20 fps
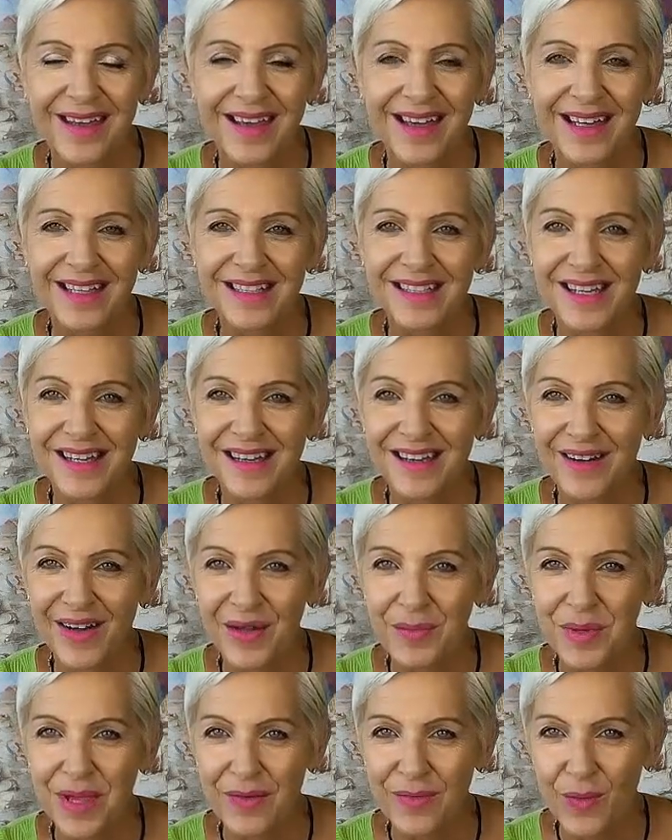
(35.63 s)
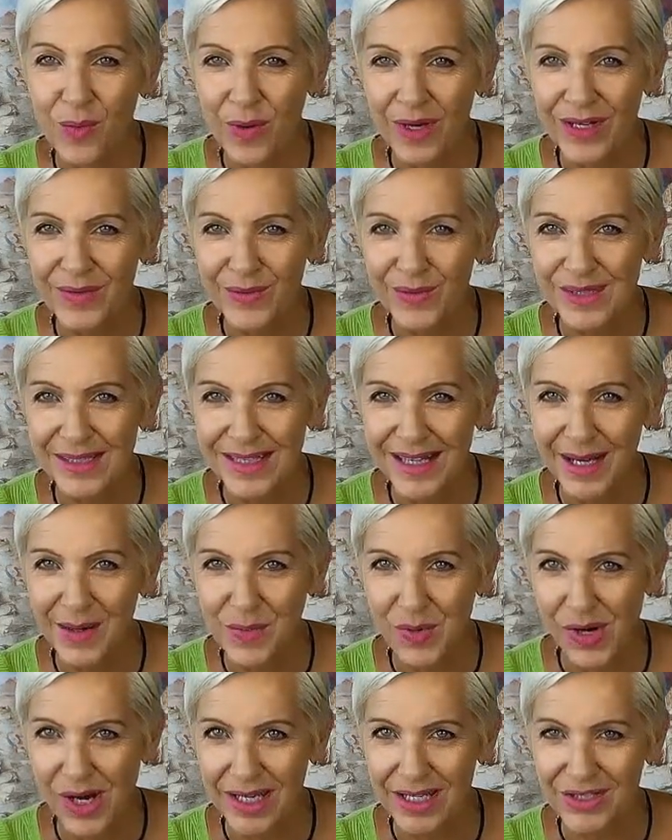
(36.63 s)
And I hope you have a wonderful
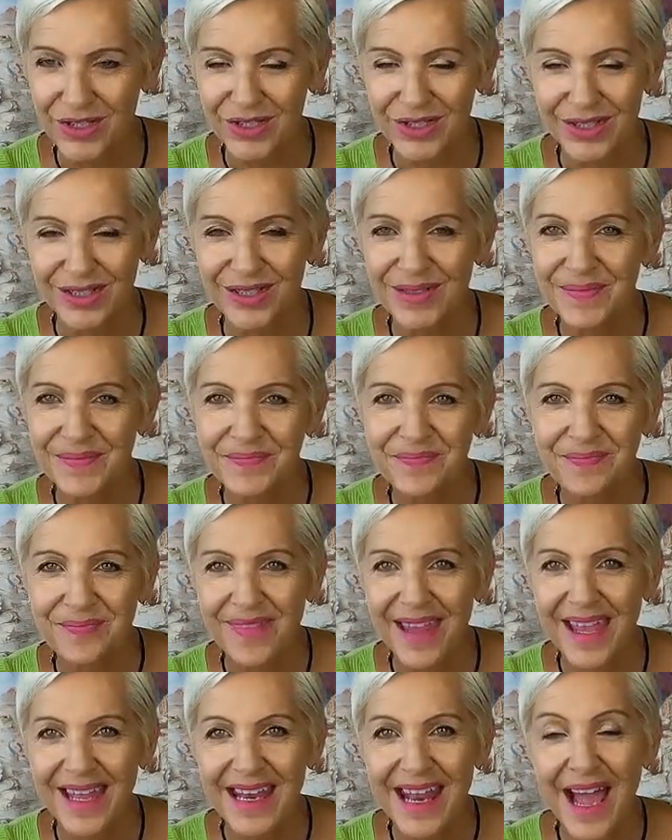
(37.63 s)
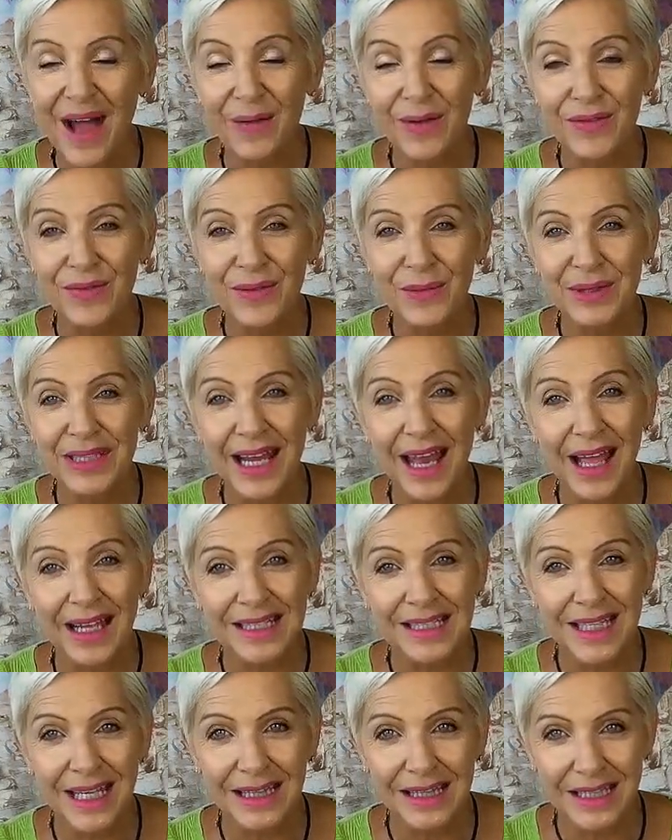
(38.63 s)
celebration. And now, if you would
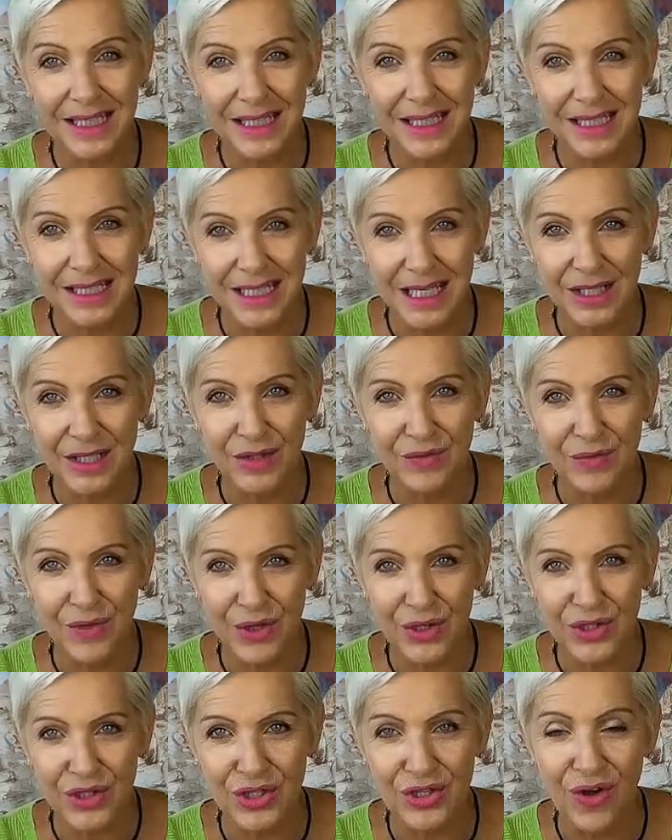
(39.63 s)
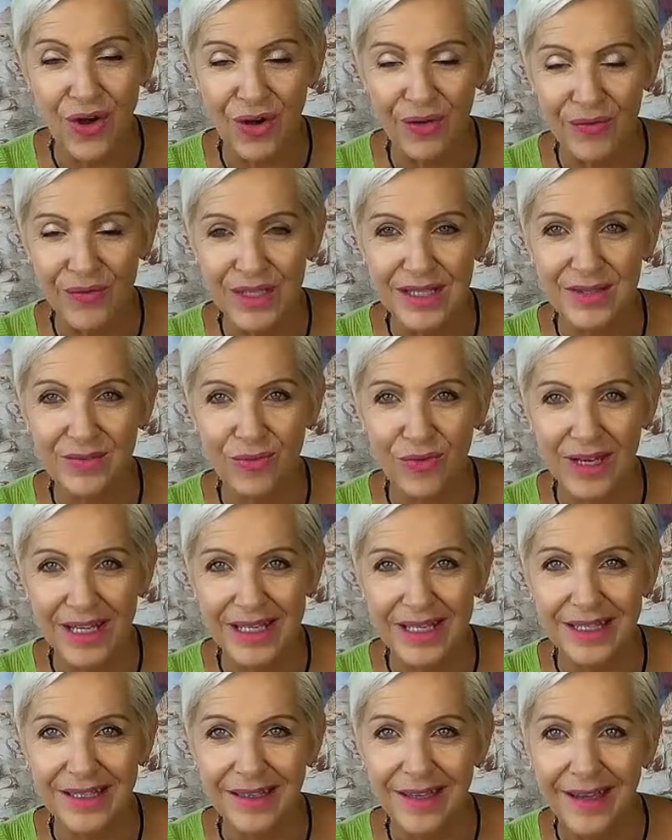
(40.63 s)
like to get the extended version of this
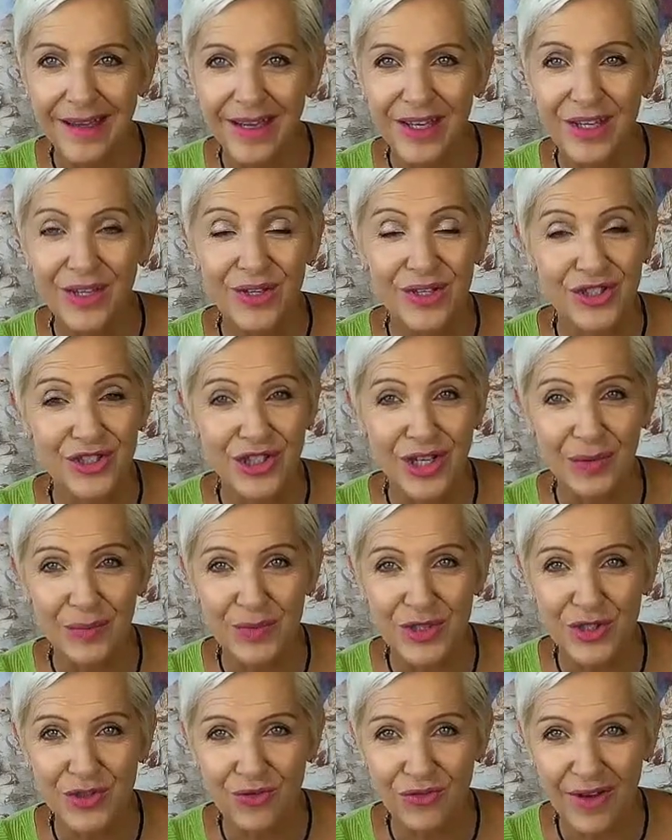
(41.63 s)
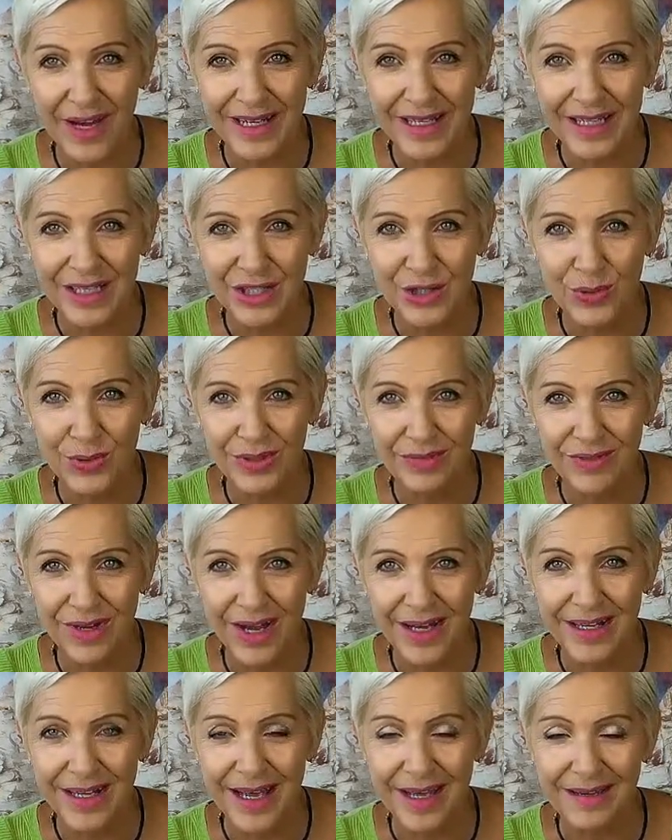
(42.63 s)
reading, you can jump straight into it
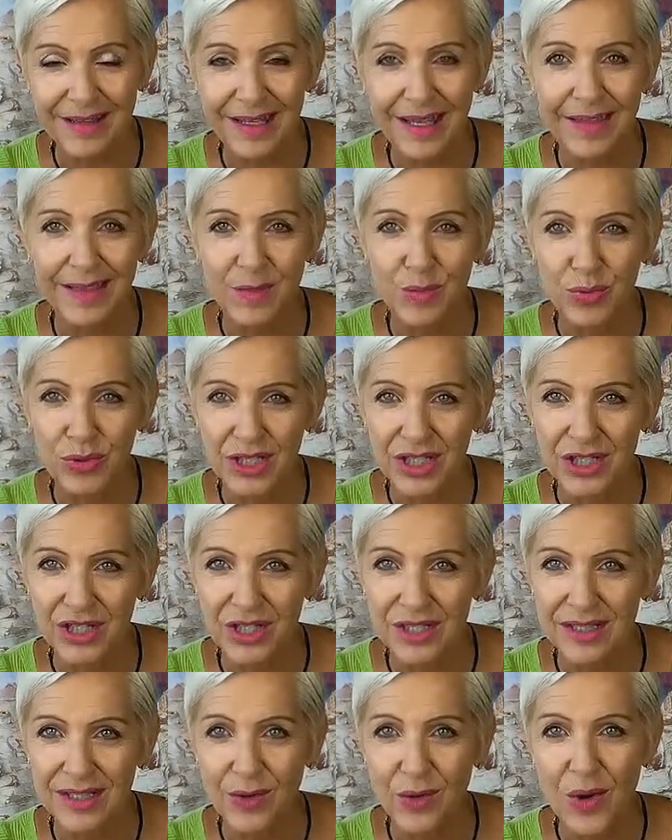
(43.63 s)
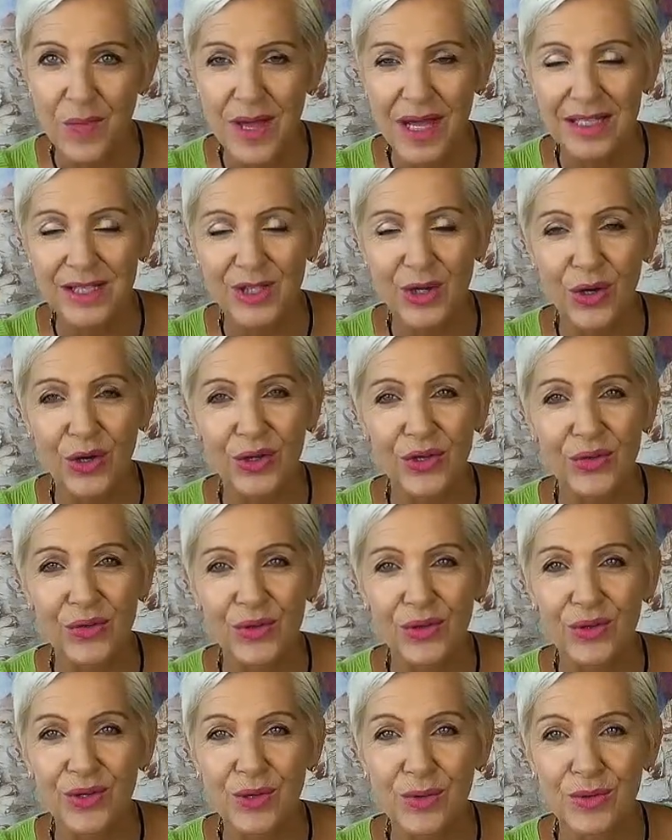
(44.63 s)
right now. You get the predictions that we're about to go through.